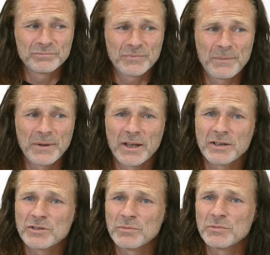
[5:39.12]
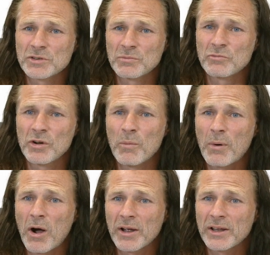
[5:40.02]
Maybe get some real
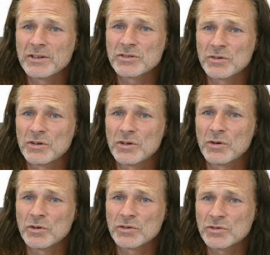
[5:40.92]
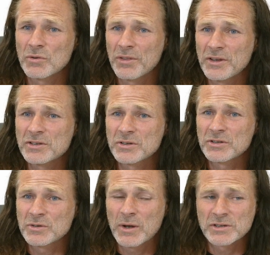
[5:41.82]
bargains or something
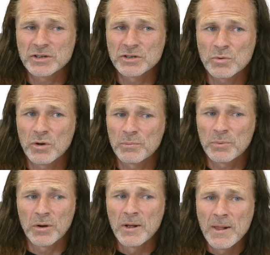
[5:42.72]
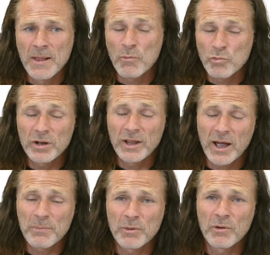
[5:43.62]
to add to the squad. But I'm really
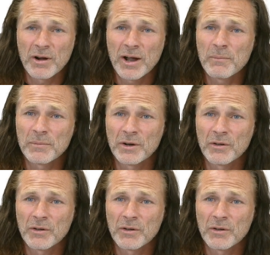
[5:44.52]
happy where I am.